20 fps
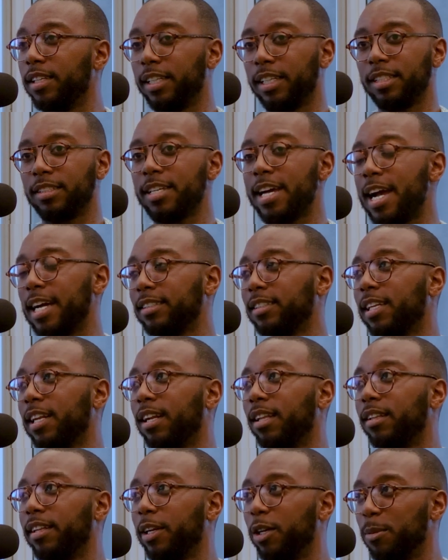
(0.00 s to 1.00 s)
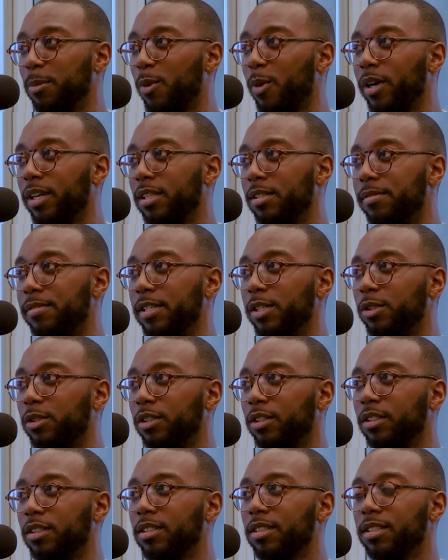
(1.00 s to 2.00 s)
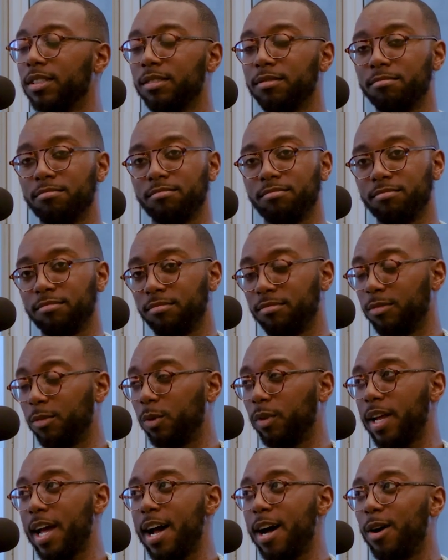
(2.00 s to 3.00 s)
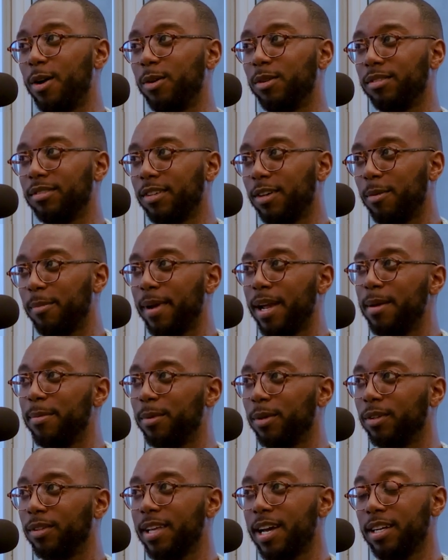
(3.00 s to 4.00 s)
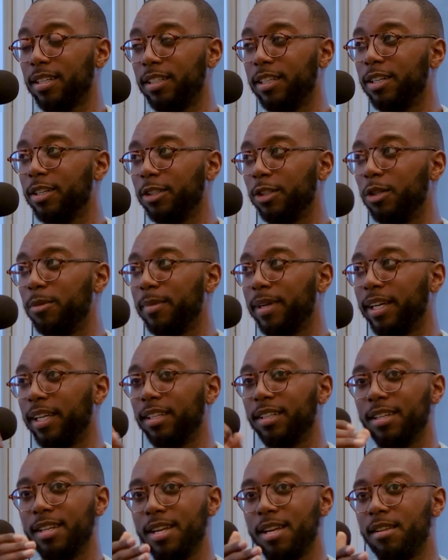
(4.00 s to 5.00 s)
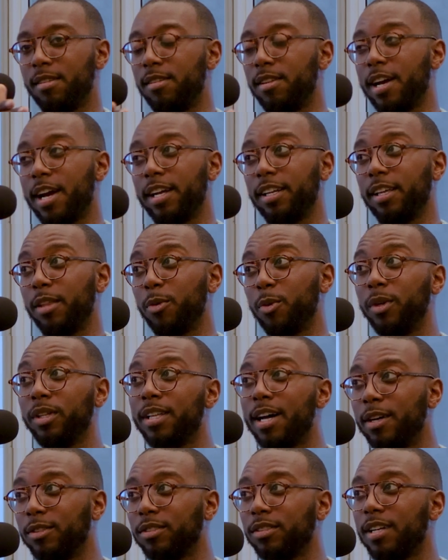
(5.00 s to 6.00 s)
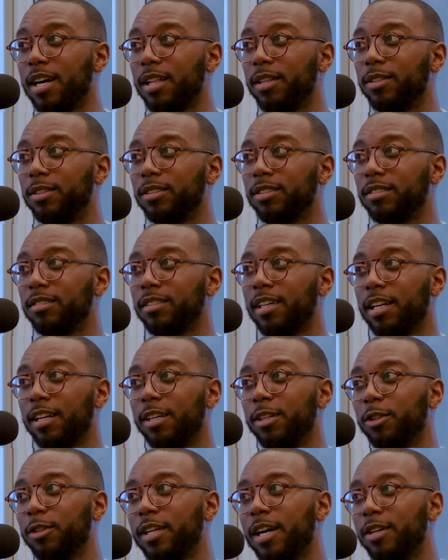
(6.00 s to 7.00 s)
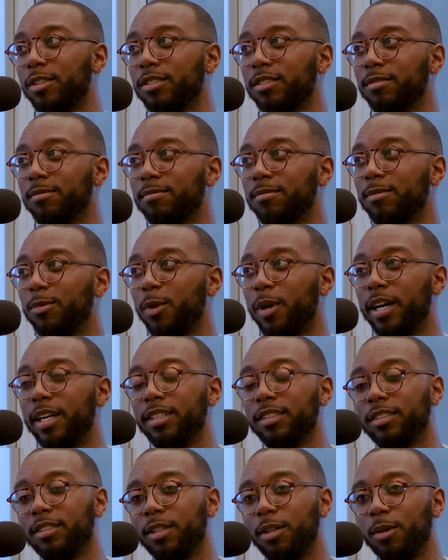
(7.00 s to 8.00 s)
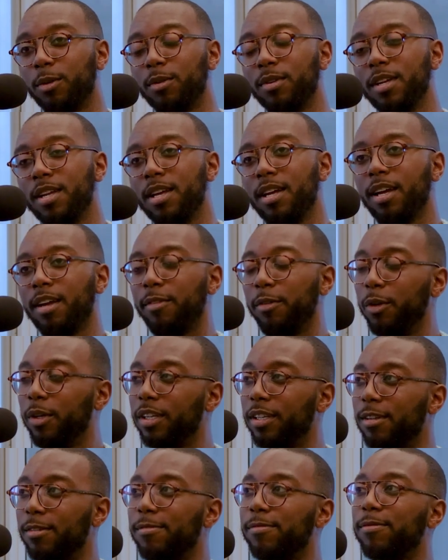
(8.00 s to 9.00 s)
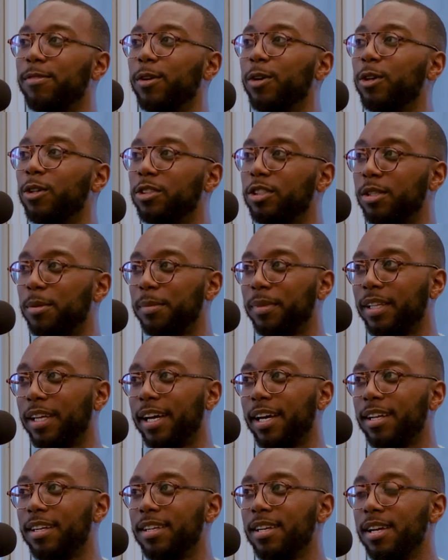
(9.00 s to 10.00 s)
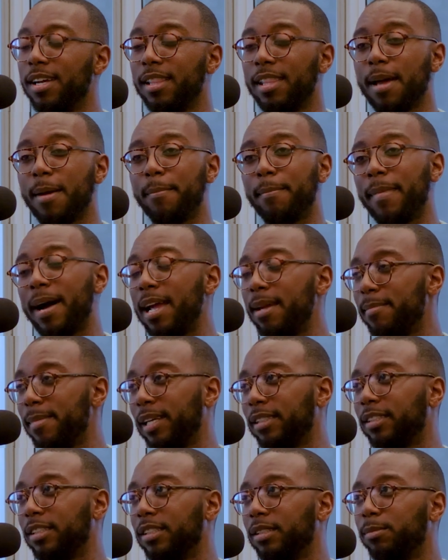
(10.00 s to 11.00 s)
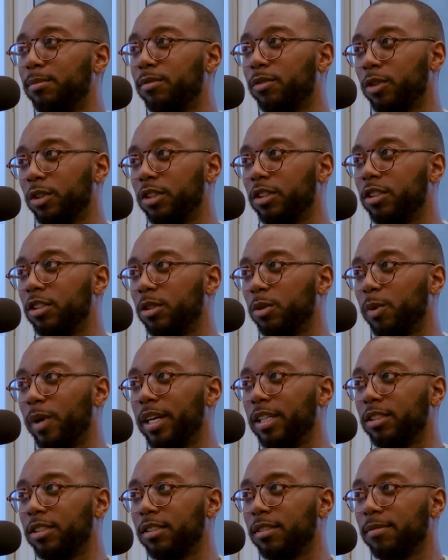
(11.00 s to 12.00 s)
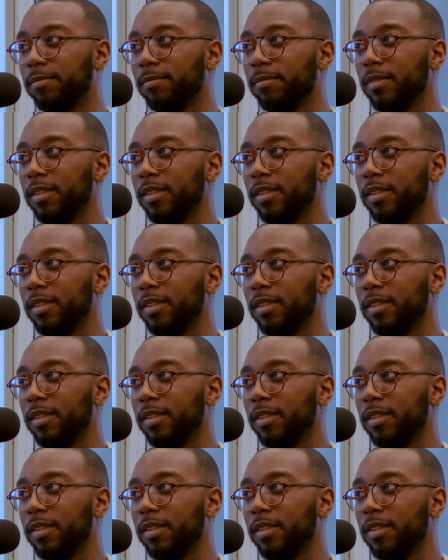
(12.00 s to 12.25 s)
and get taxed at a later point in the future, well, now on paper that year you made $93,000, not $100,000, right? So if you can defer some of that, that might make sense for your situation.